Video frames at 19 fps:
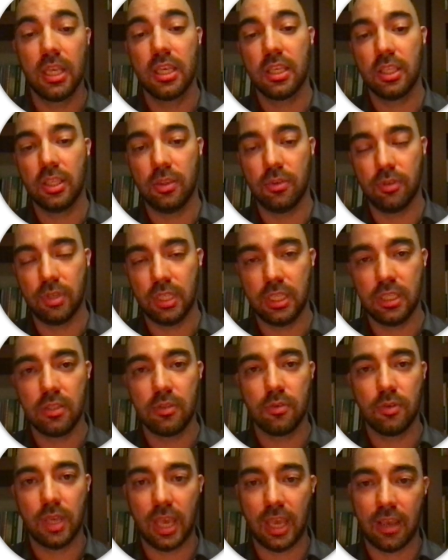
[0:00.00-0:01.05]
you need to
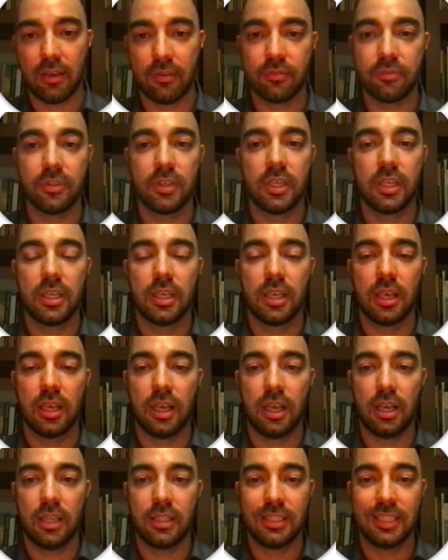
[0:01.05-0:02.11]
have
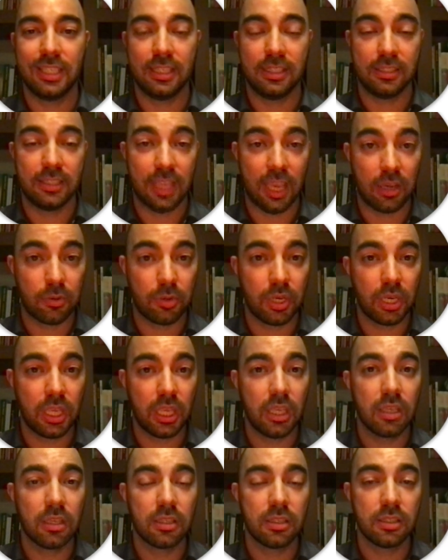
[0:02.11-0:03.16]
the
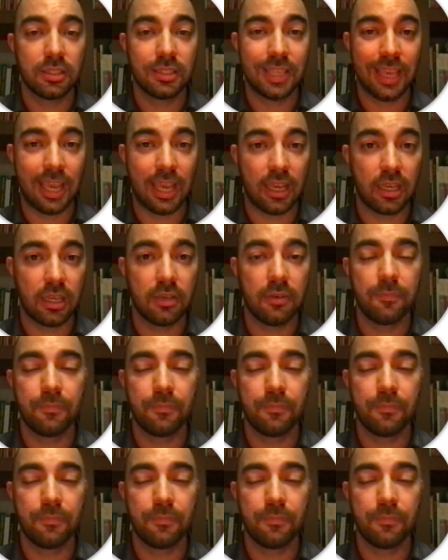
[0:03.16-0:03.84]
integrity tag,